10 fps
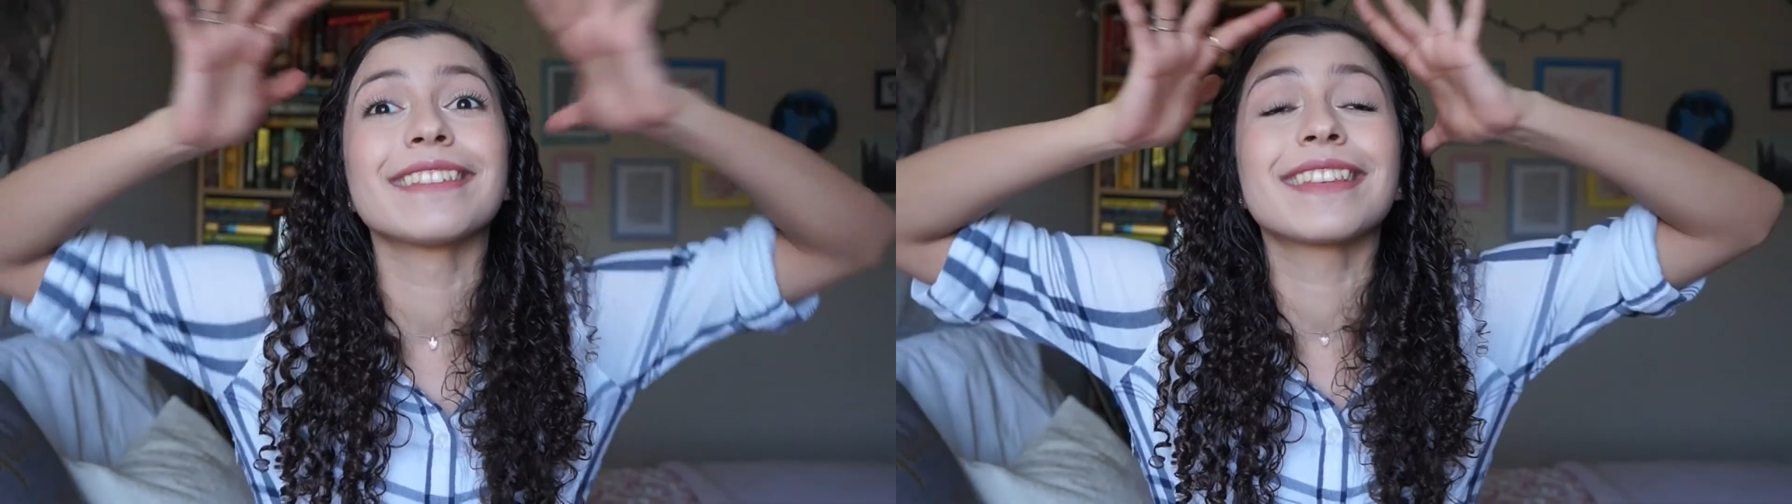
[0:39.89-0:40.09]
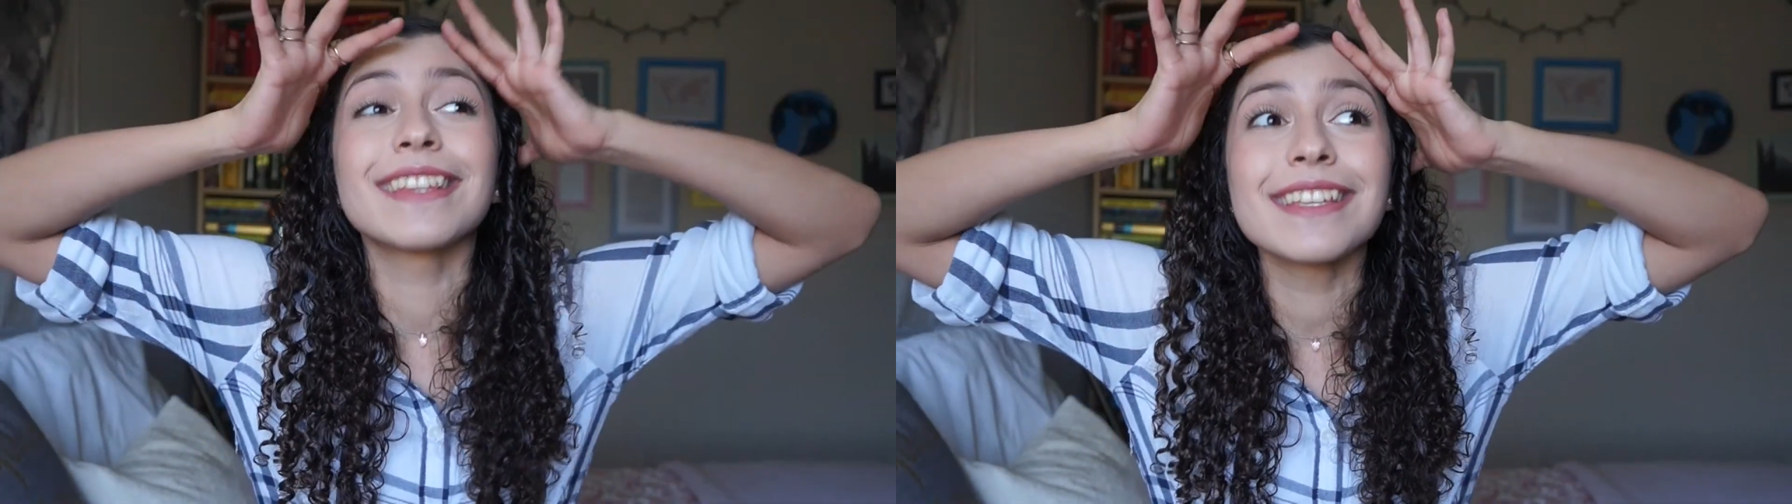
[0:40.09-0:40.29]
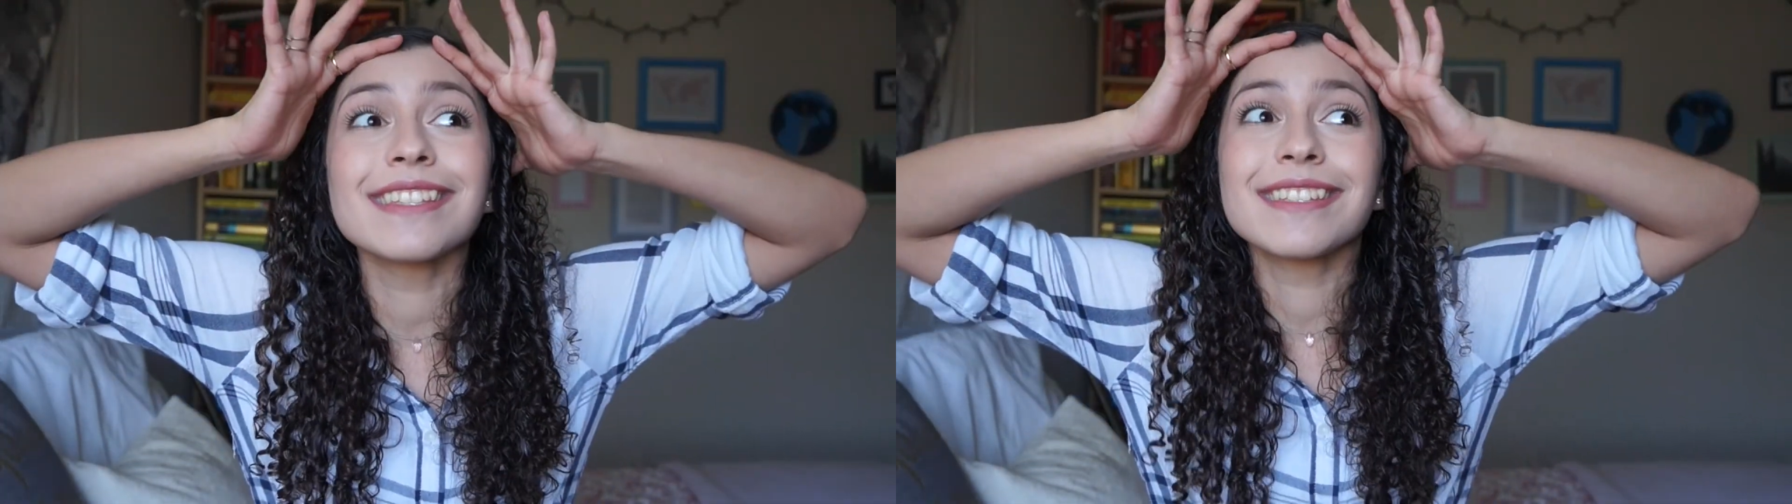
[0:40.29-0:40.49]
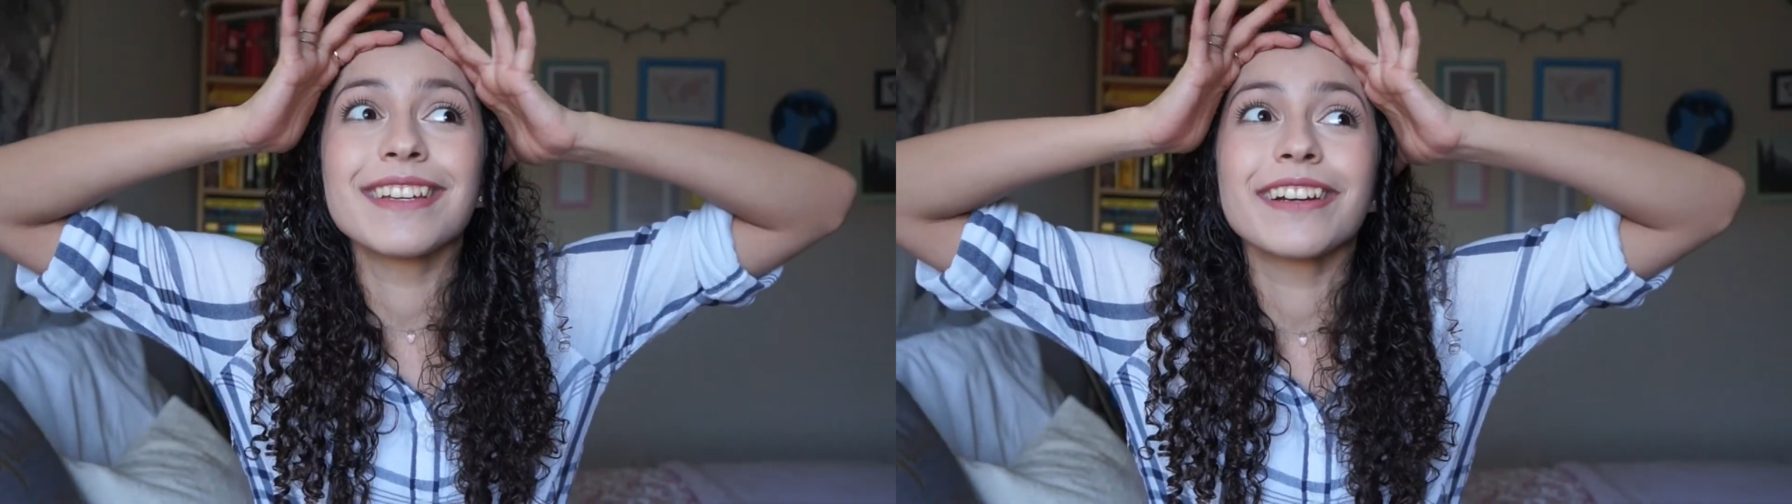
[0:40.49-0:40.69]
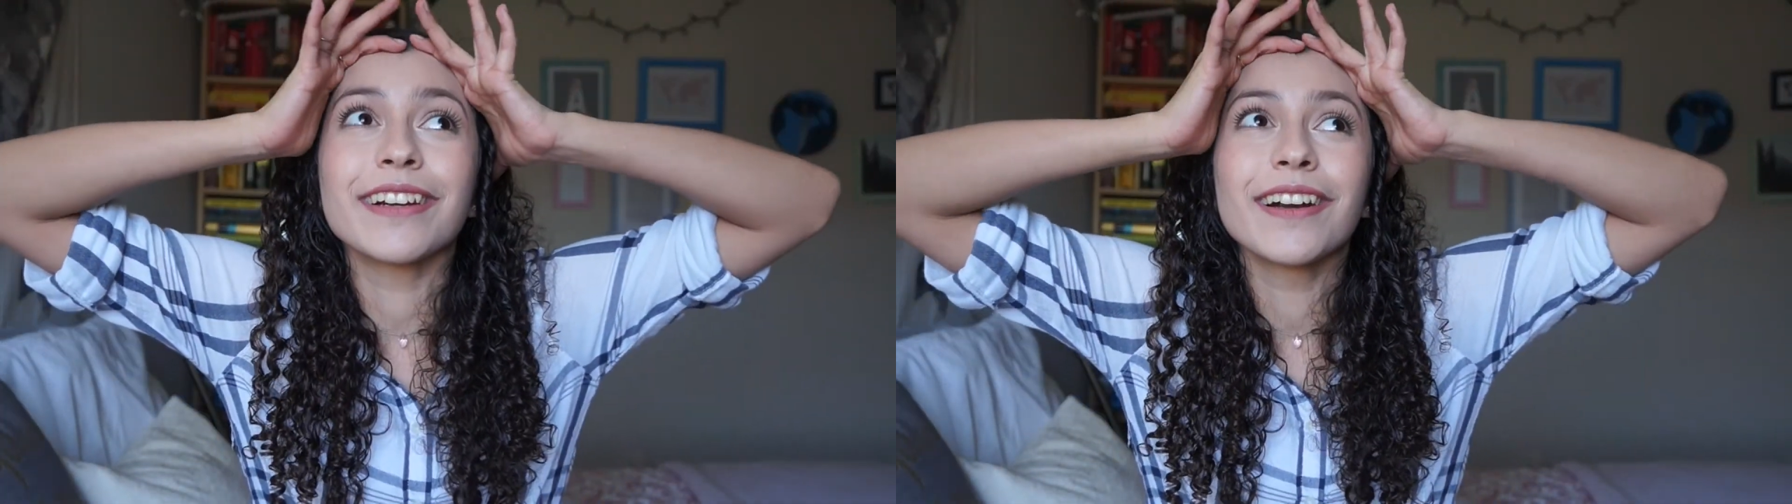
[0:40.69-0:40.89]
this
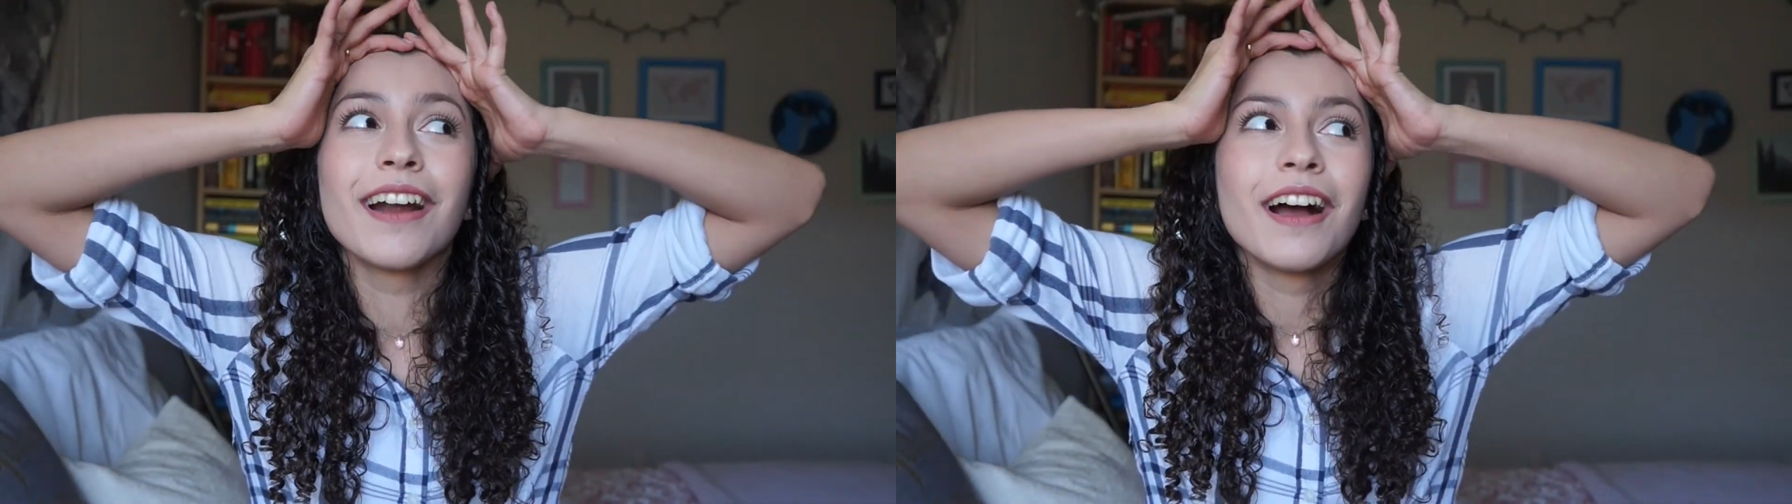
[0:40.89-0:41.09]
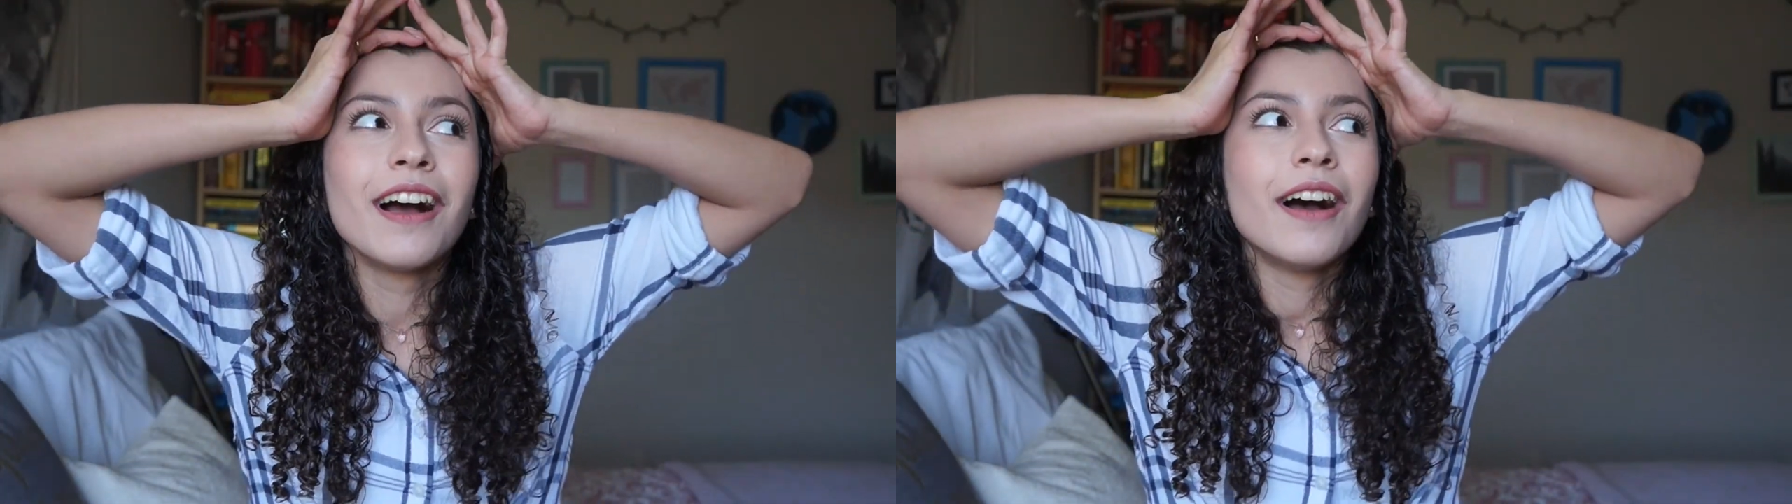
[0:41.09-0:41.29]
year